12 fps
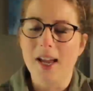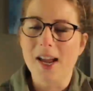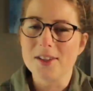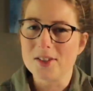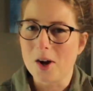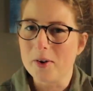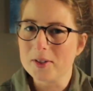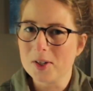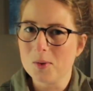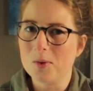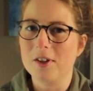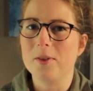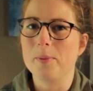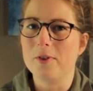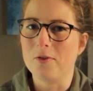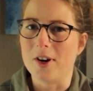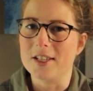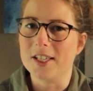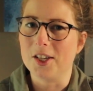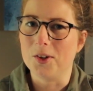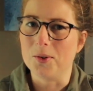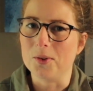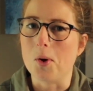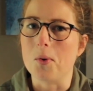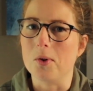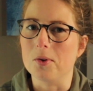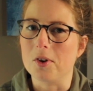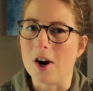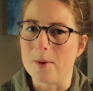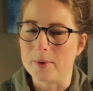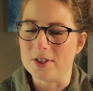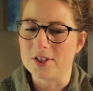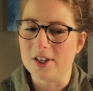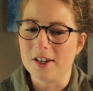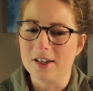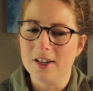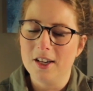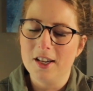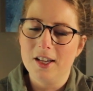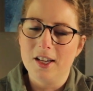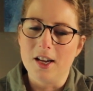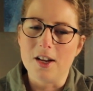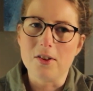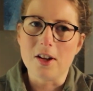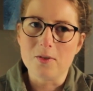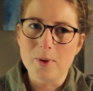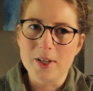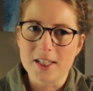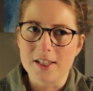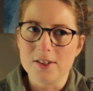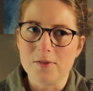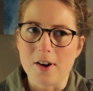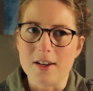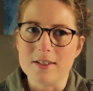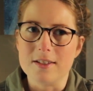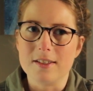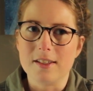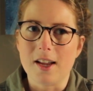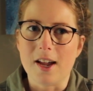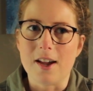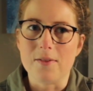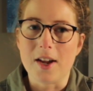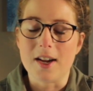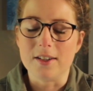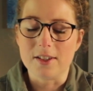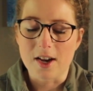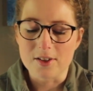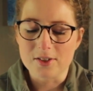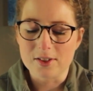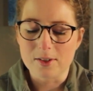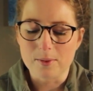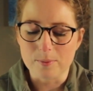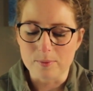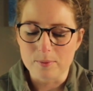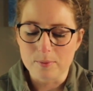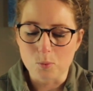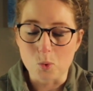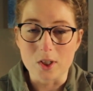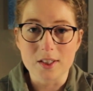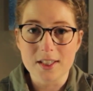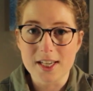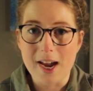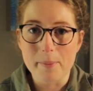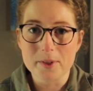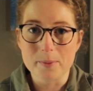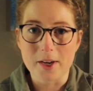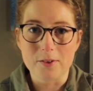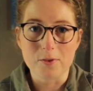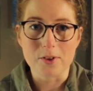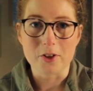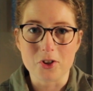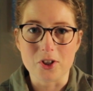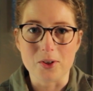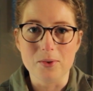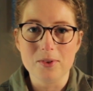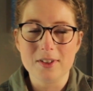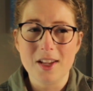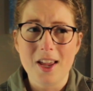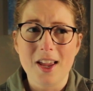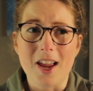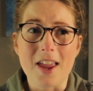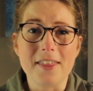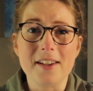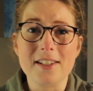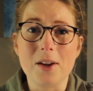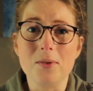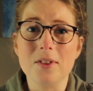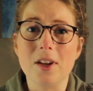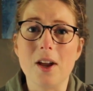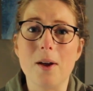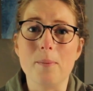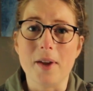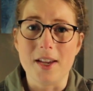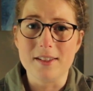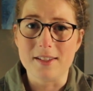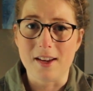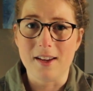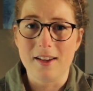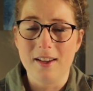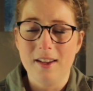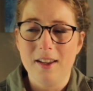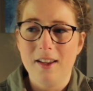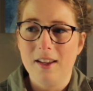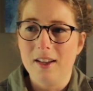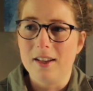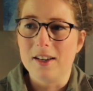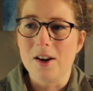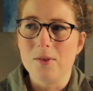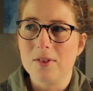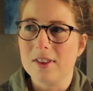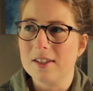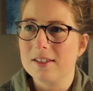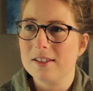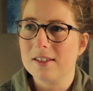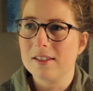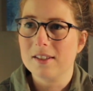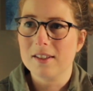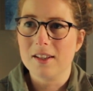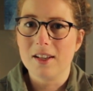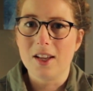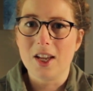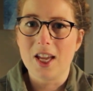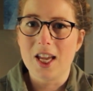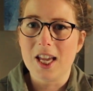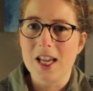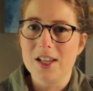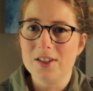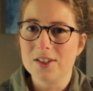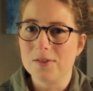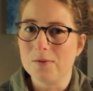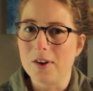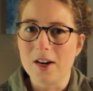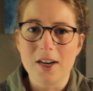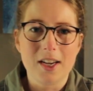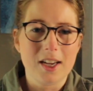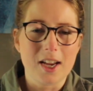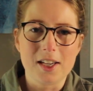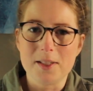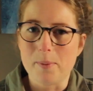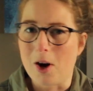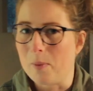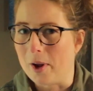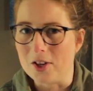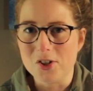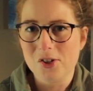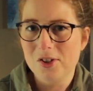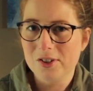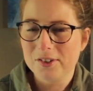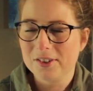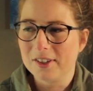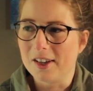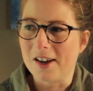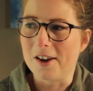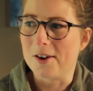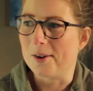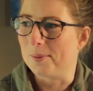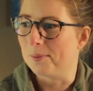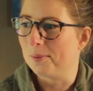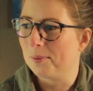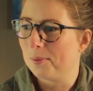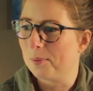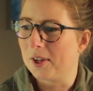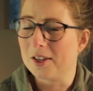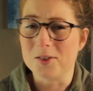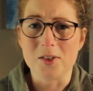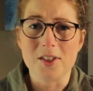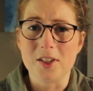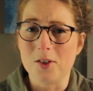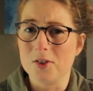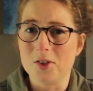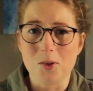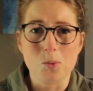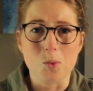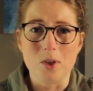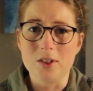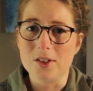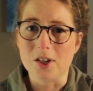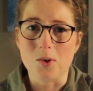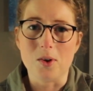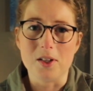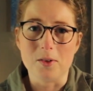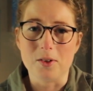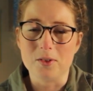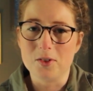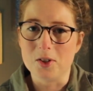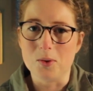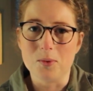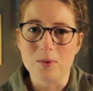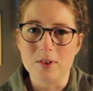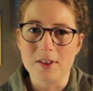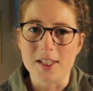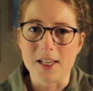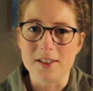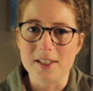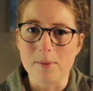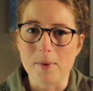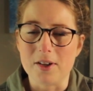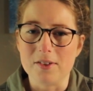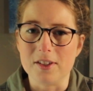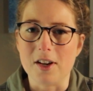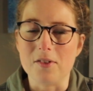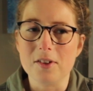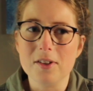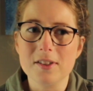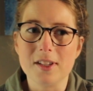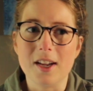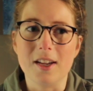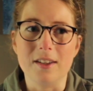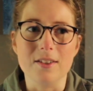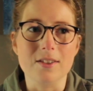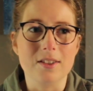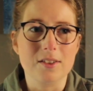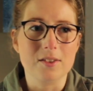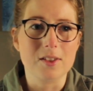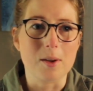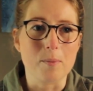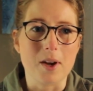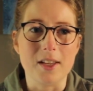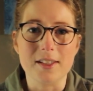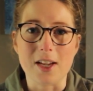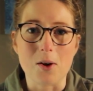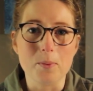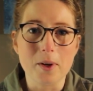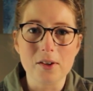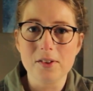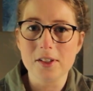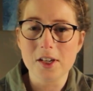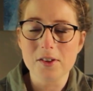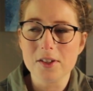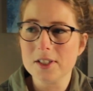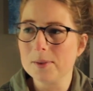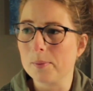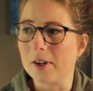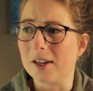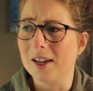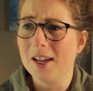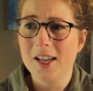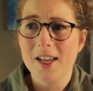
It's also worth befriending your local carpenter. A lot of my dance friends have had custom wooden taps made for shoes and they sound amazing. Now this is very experimental because certain woods are going to suit dancing better than others and some might sound better than others, but